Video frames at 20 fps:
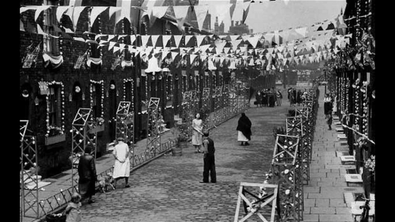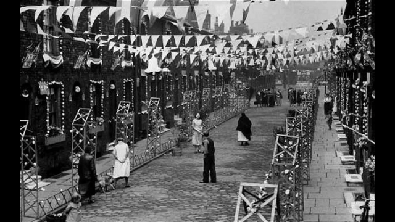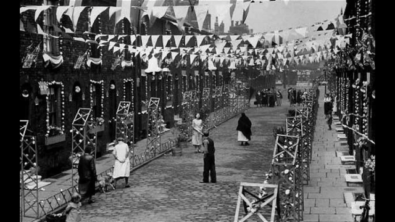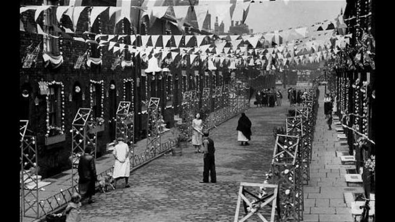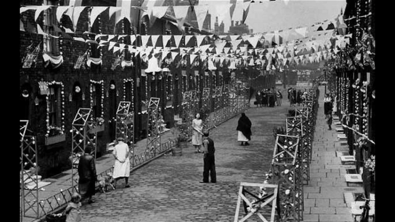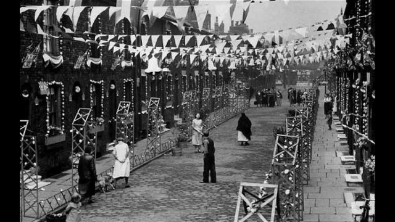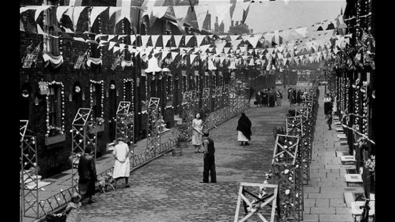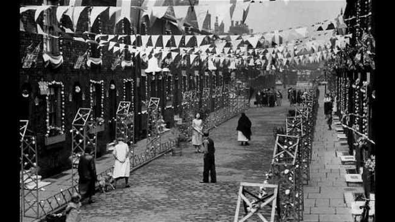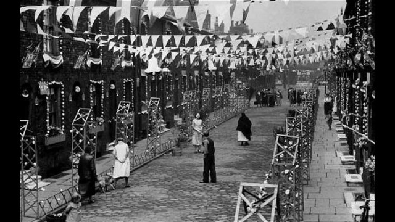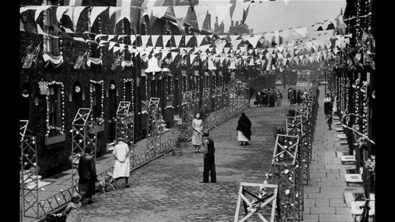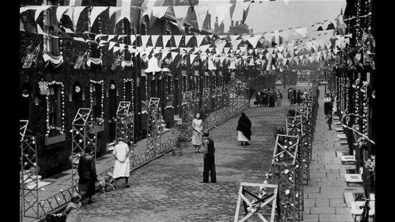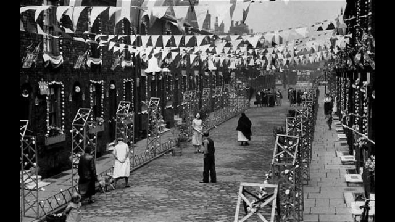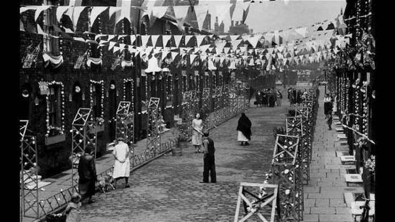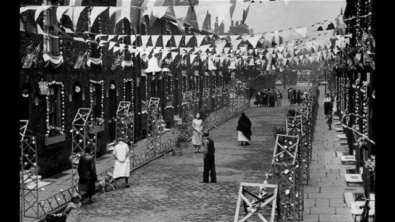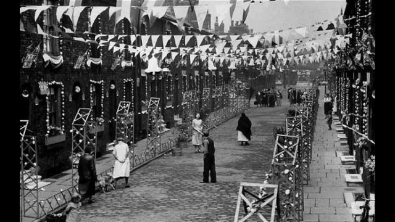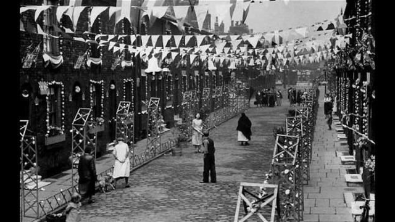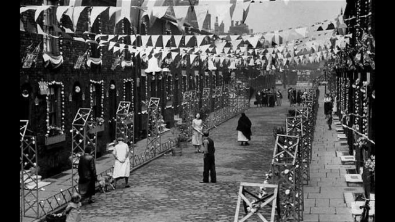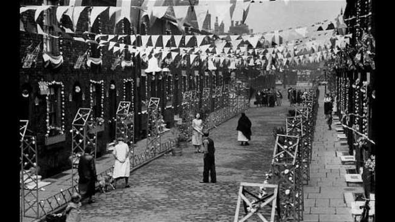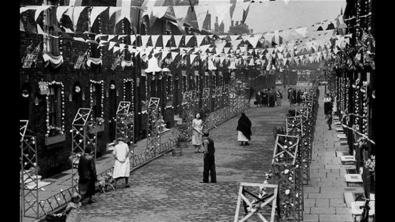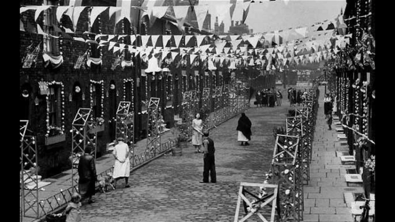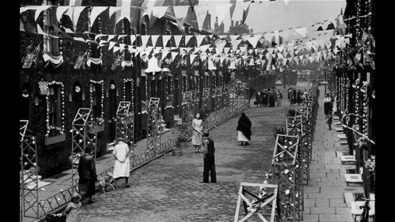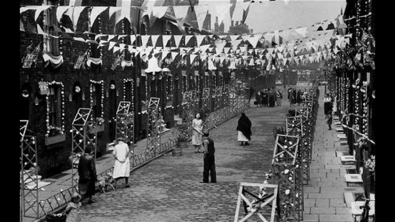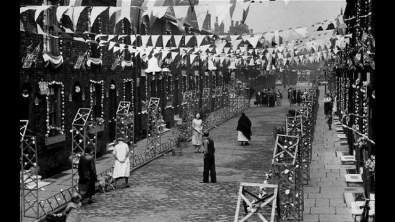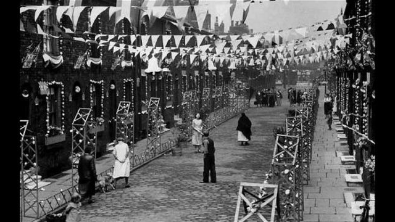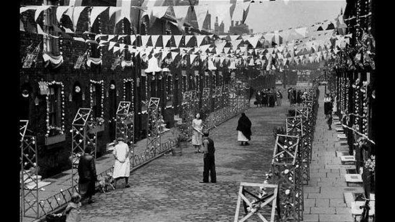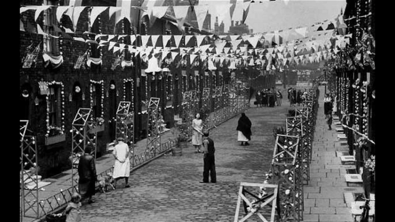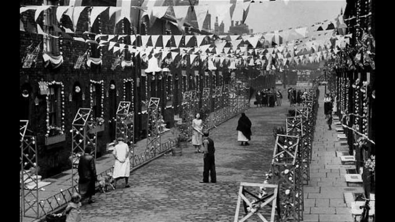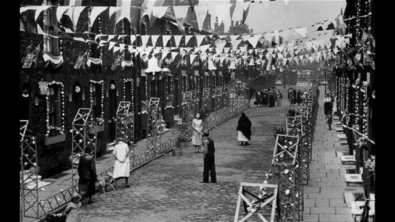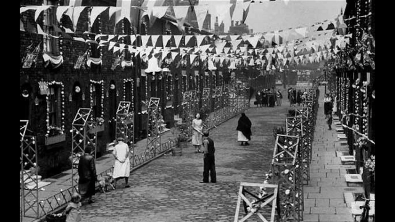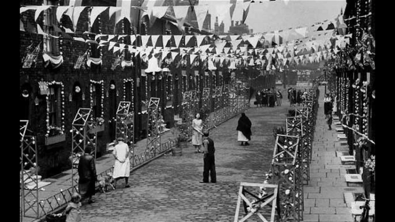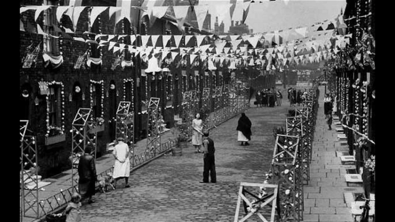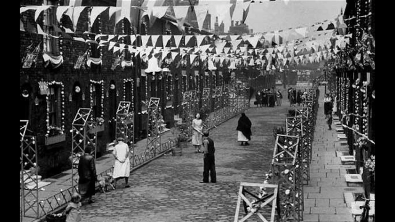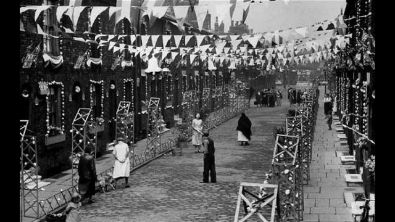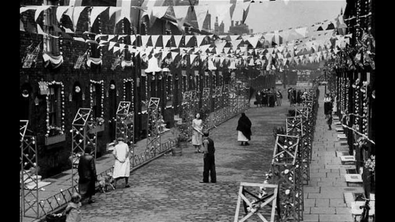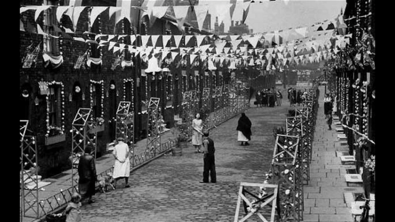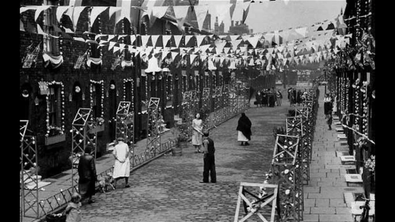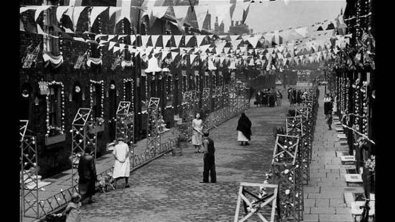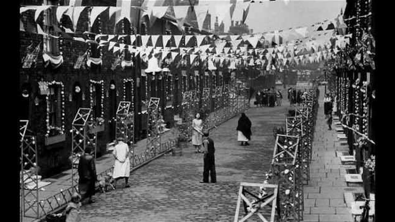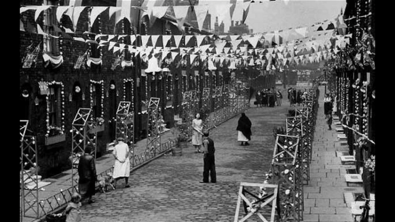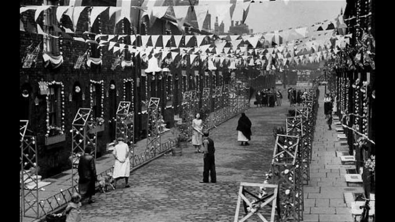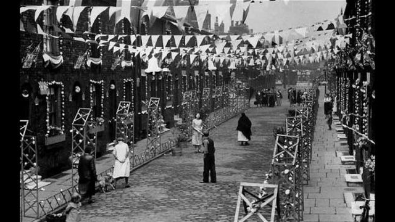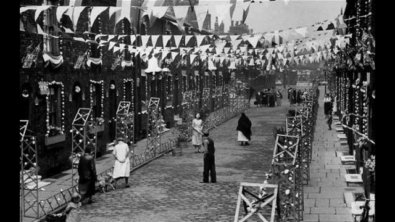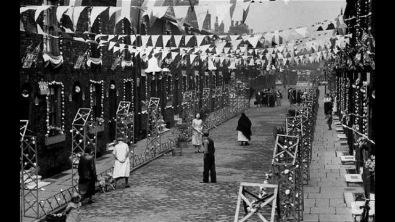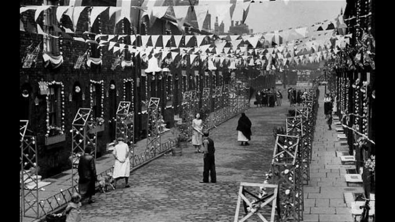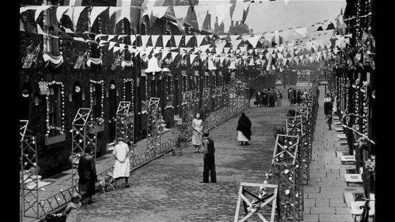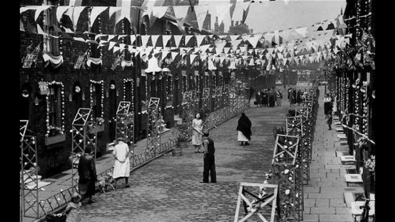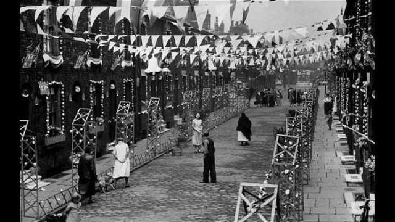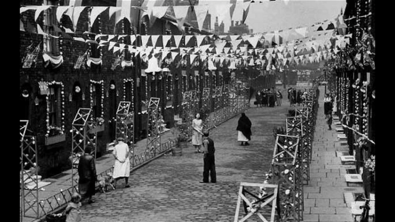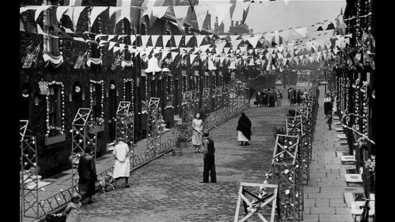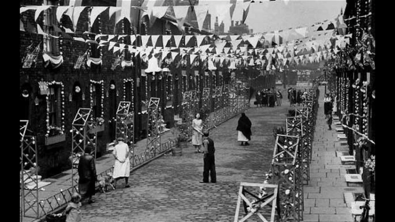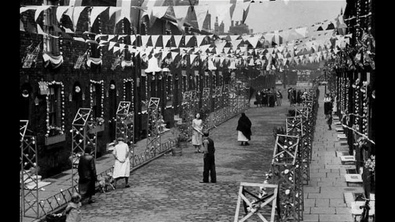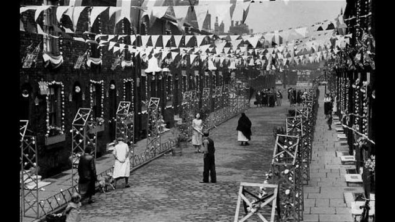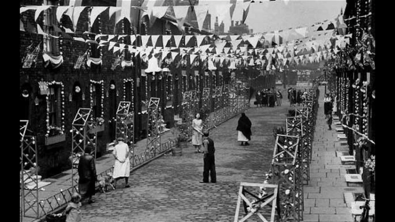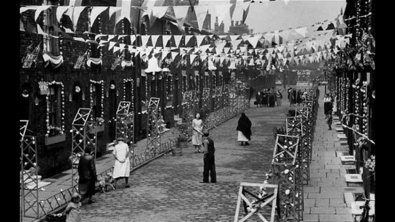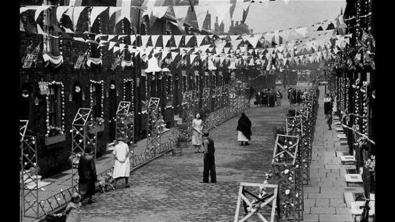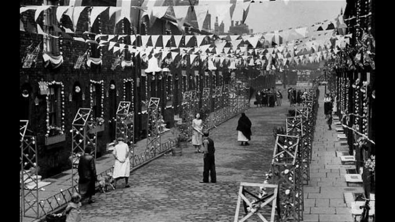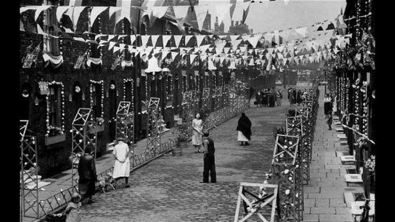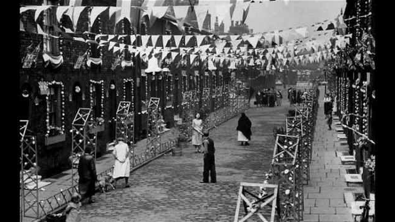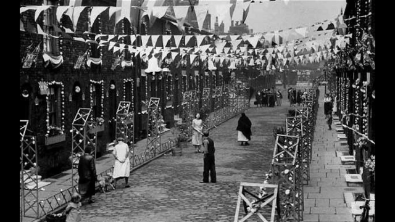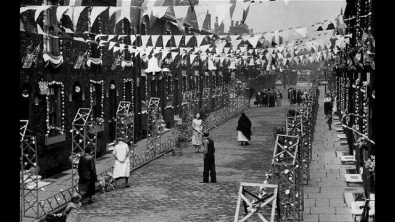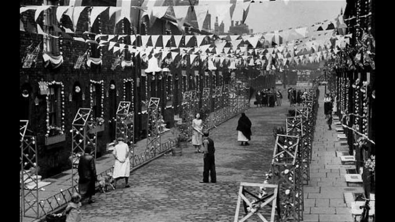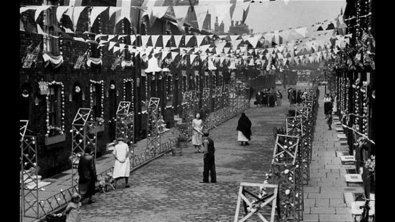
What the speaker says: (no speaker visible)